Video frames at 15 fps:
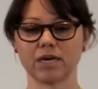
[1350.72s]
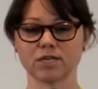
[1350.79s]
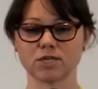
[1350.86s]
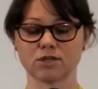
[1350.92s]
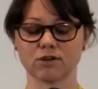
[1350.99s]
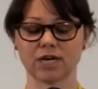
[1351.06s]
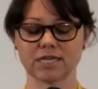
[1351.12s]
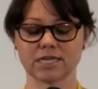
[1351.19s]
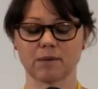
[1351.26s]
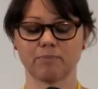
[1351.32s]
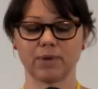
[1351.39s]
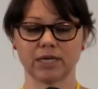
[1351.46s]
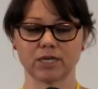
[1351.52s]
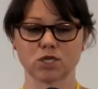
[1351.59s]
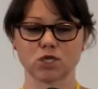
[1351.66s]
because there ends
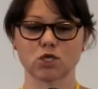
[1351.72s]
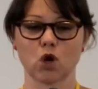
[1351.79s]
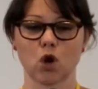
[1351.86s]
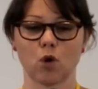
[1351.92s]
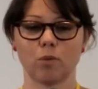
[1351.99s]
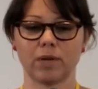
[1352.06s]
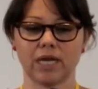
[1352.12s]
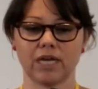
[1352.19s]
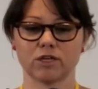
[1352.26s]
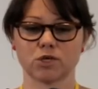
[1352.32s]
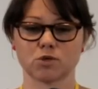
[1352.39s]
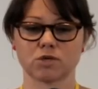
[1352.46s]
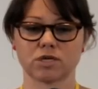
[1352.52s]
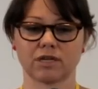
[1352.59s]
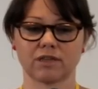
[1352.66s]
up being so many
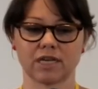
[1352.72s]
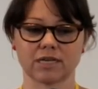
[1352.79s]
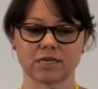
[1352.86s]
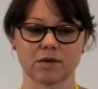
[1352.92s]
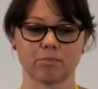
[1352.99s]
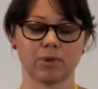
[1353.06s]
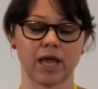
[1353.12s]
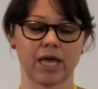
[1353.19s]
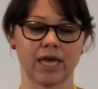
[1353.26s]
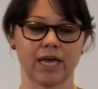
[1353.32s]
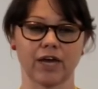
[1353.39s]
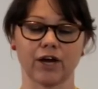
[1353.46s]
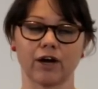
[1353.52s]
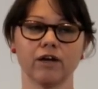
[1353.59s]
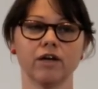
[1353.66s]
interesting things at play
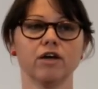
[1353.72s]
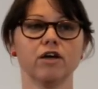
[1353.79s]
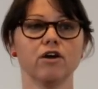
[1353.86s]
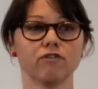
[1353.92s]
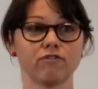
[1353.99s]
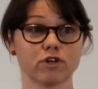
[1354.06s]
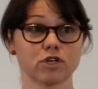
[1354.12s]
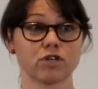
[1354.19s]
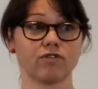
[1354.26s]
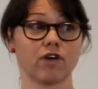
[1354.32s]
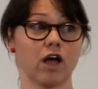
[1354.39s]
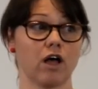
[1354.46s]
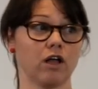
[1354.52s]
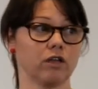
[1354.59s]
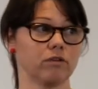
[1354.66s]
here. First of
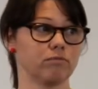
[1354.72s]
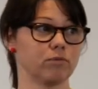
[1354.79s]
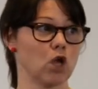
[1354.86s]
all,